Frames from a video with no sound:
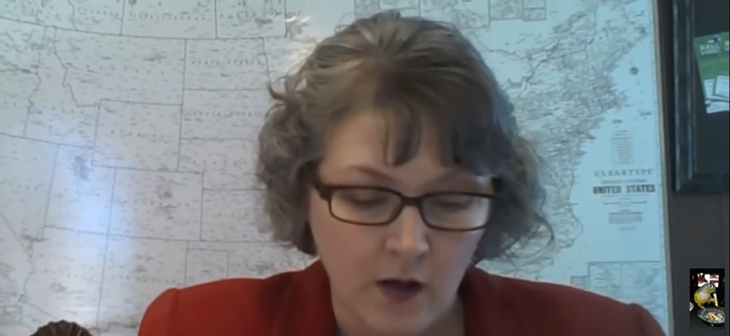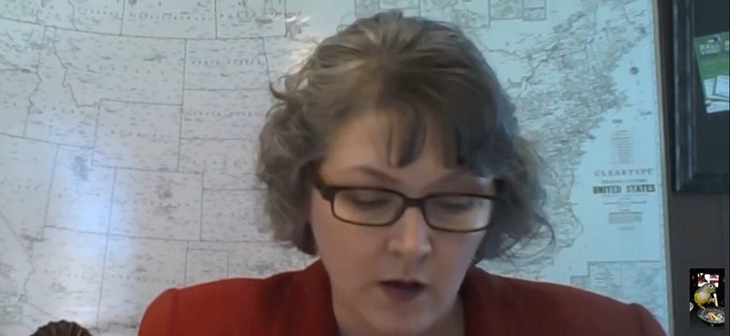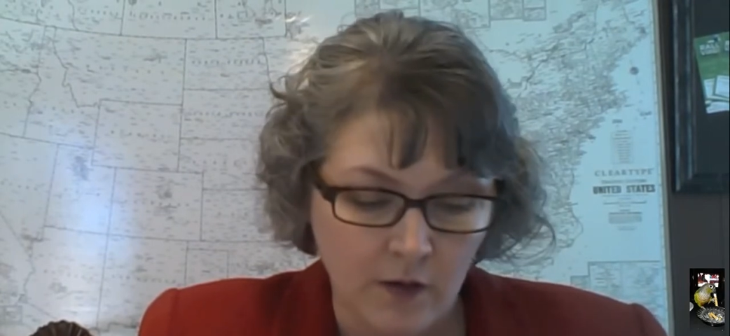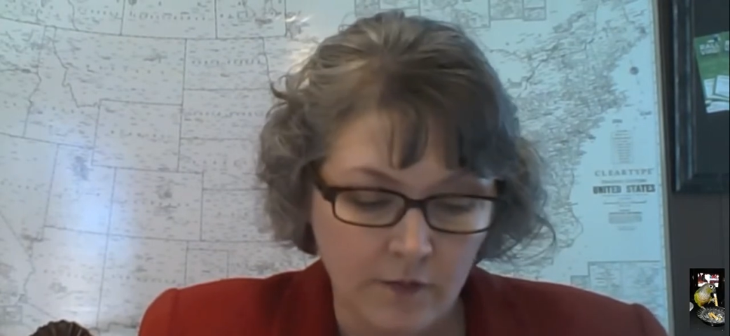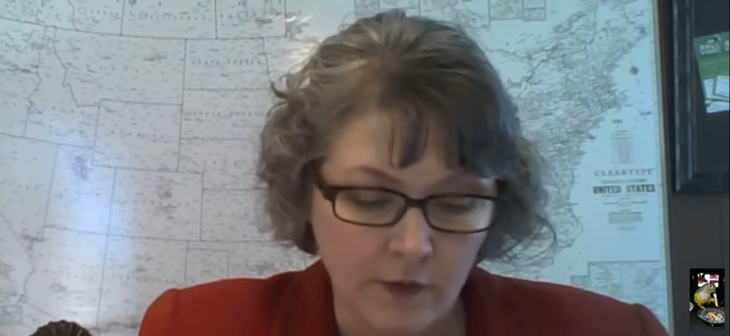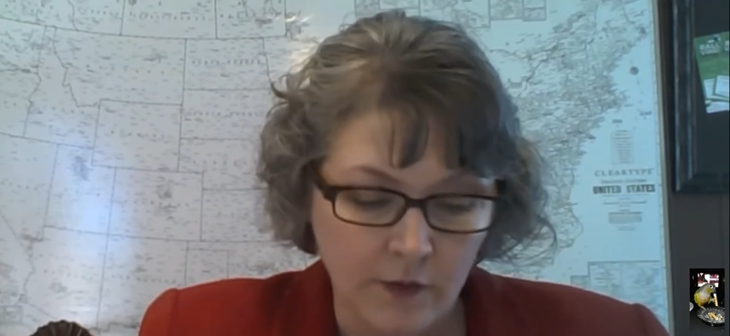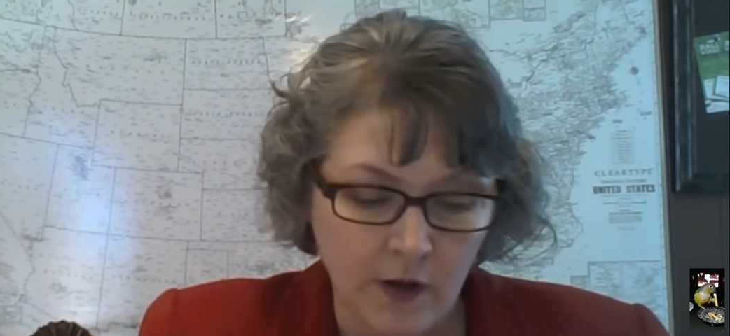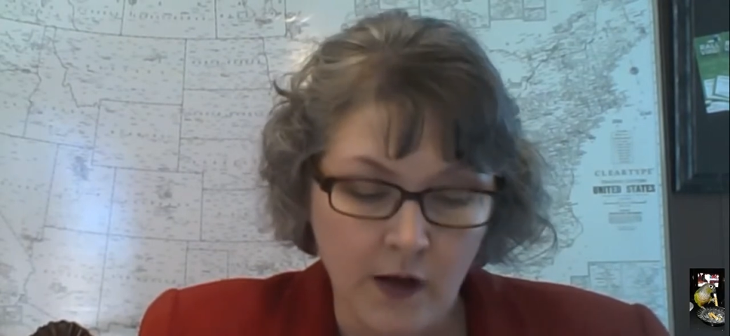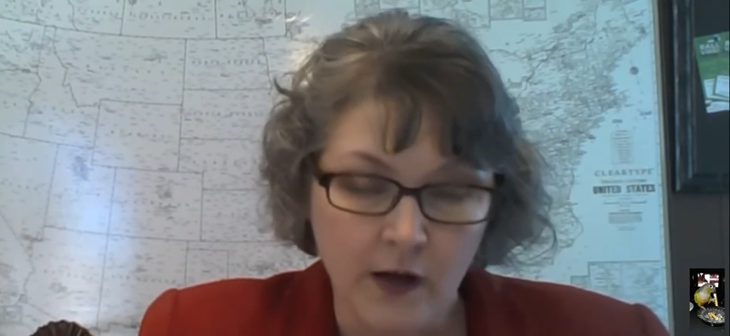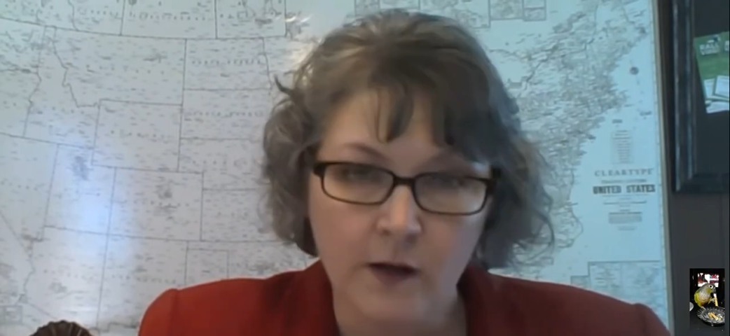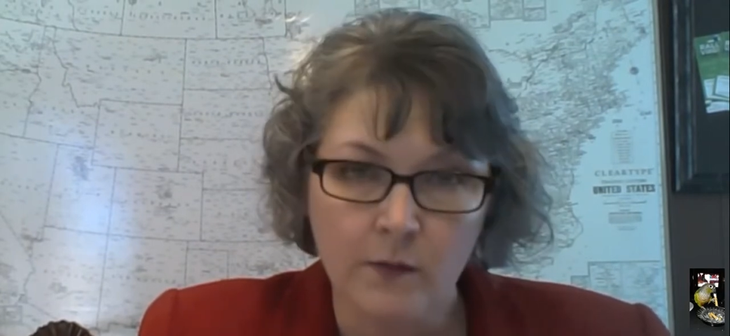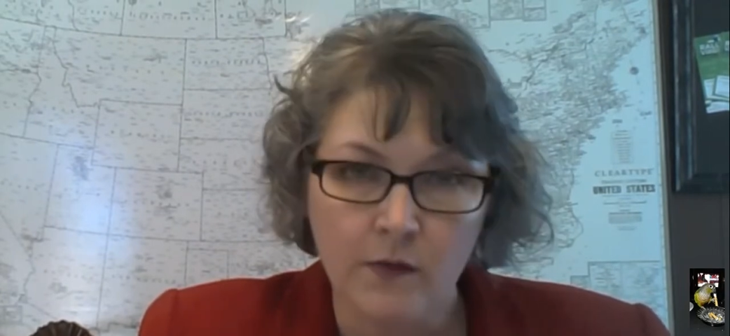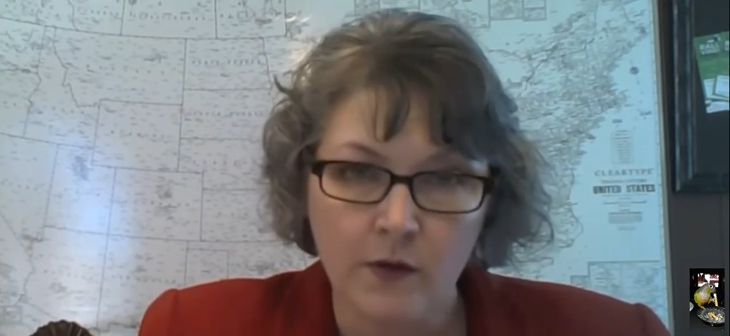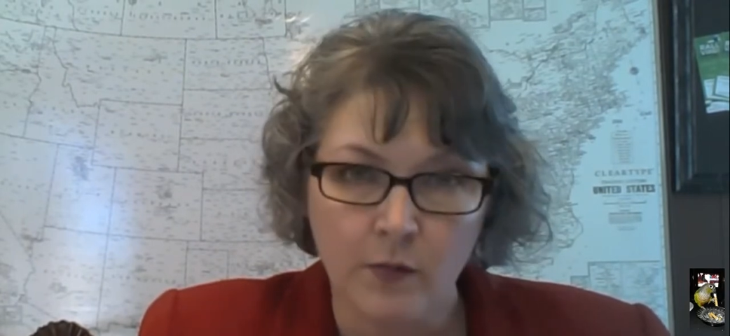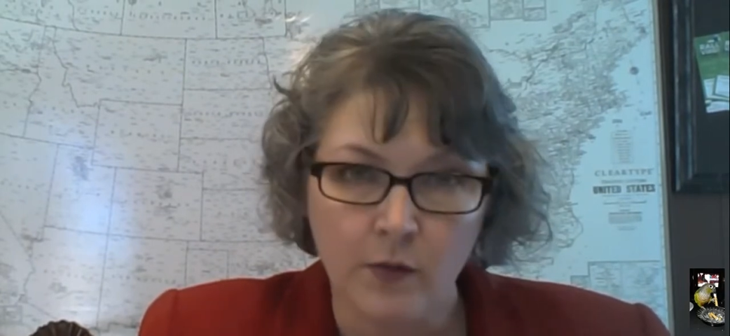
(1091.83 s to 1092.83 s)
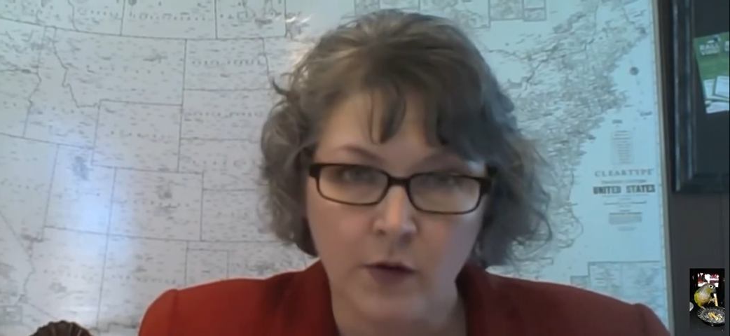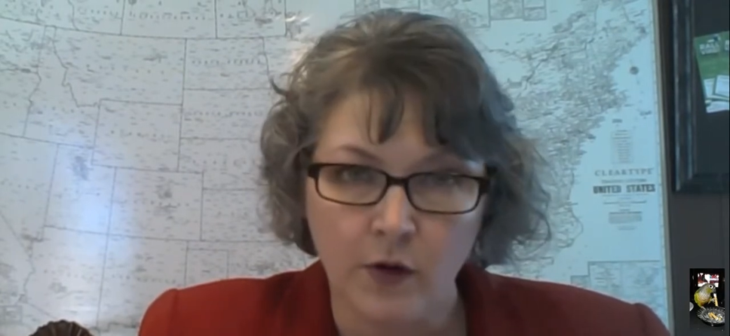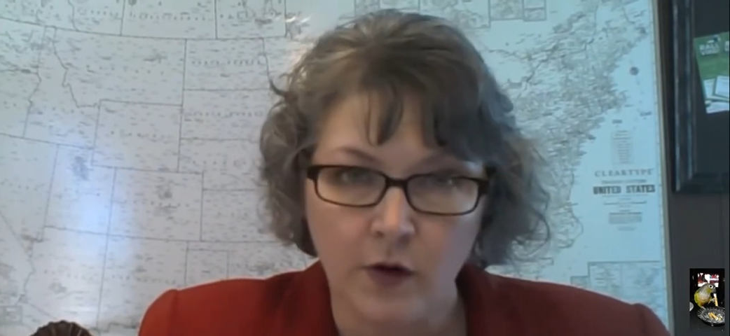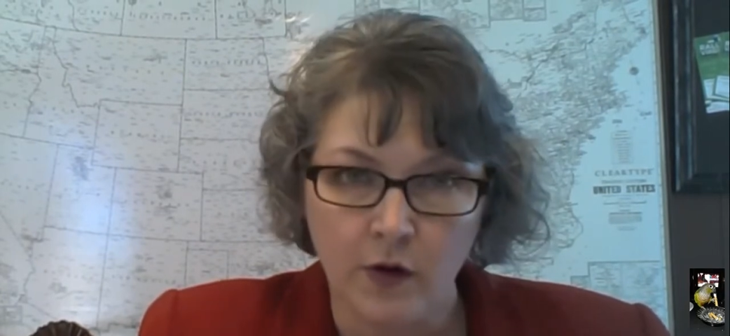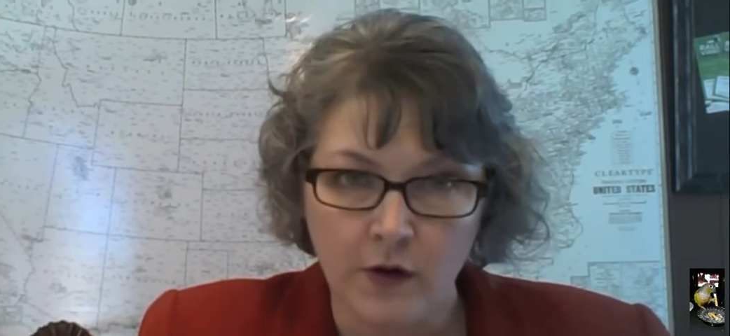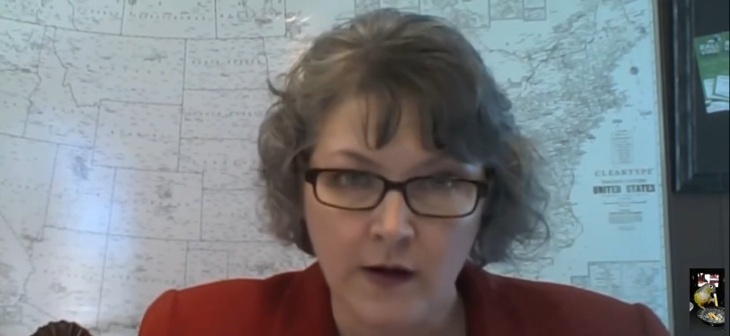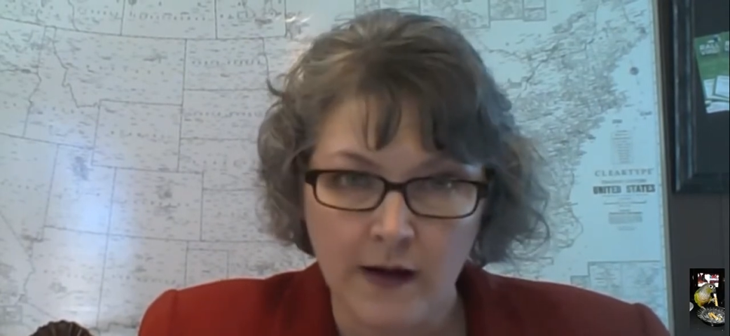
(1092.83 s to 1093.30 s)
item number
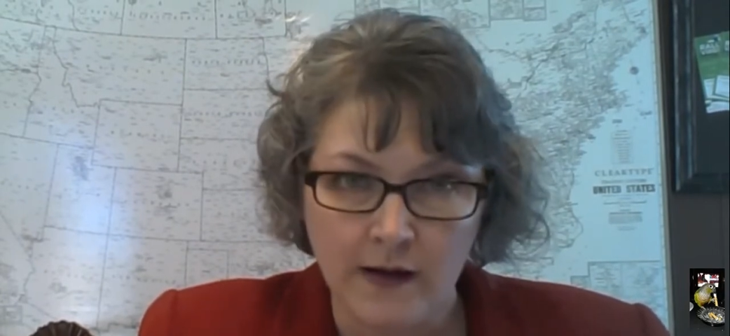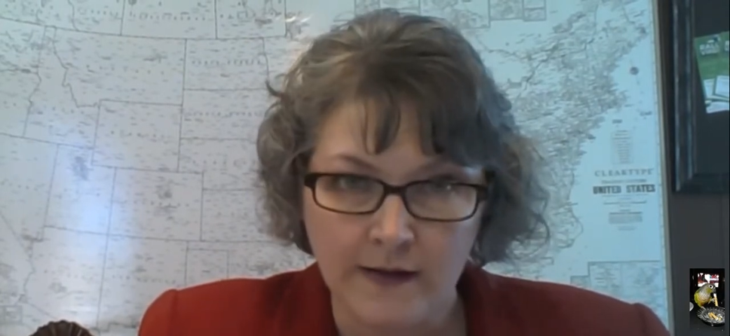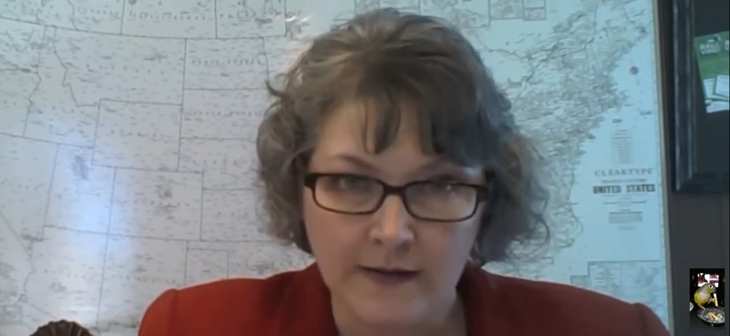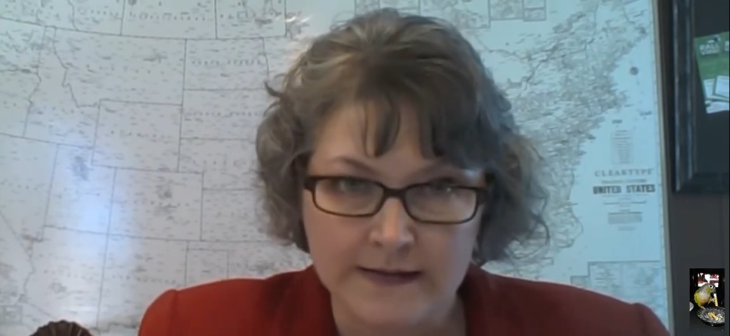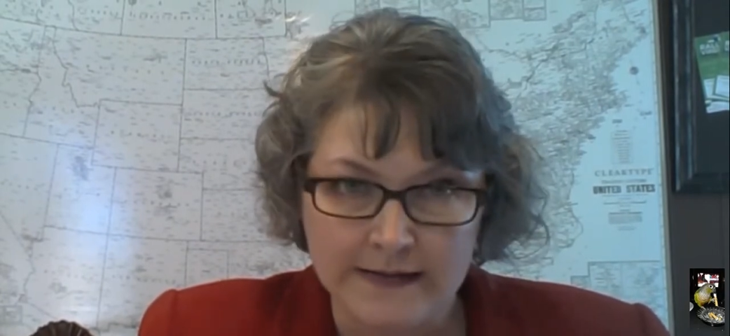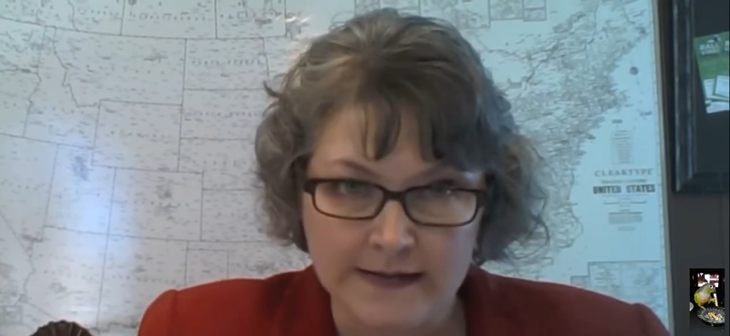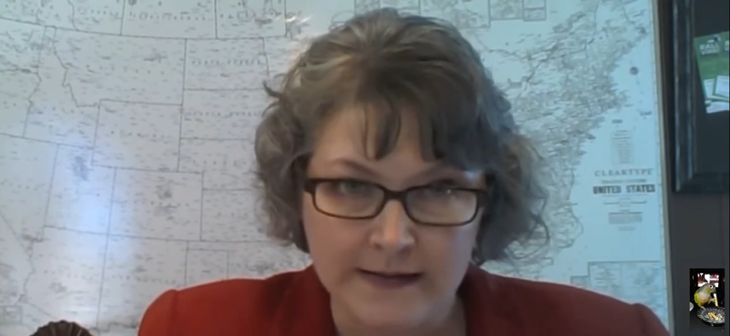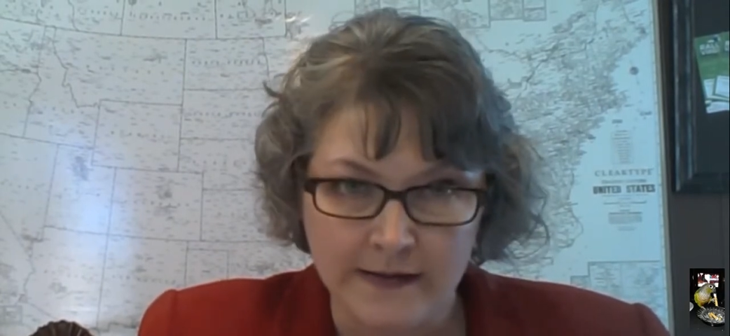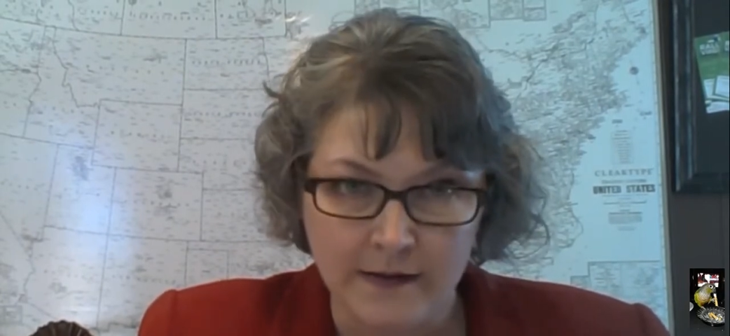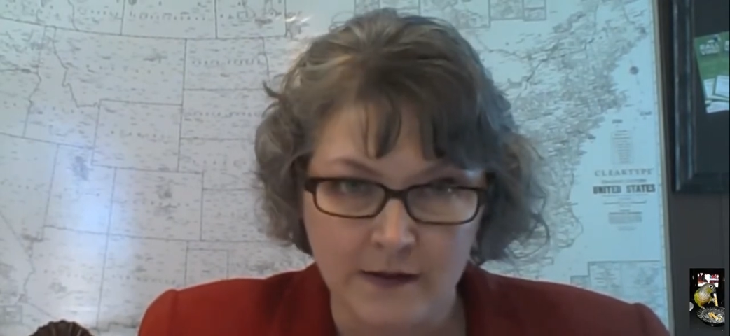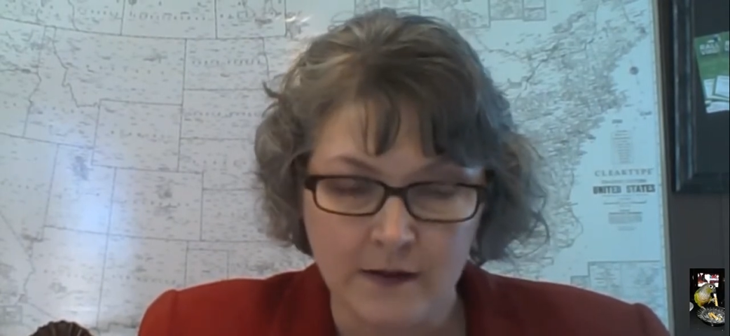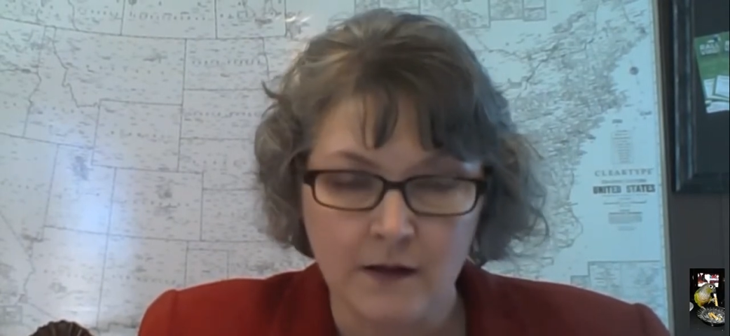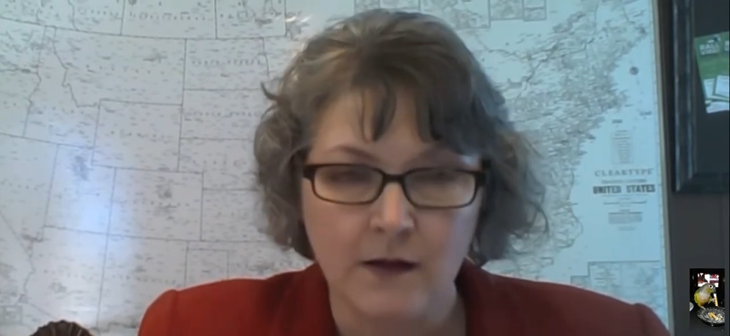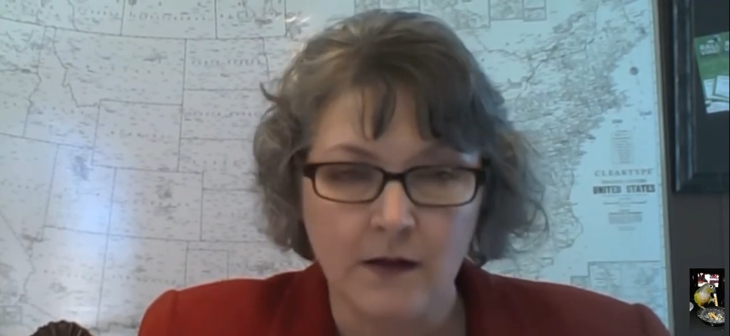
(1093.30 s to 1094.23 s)
R18.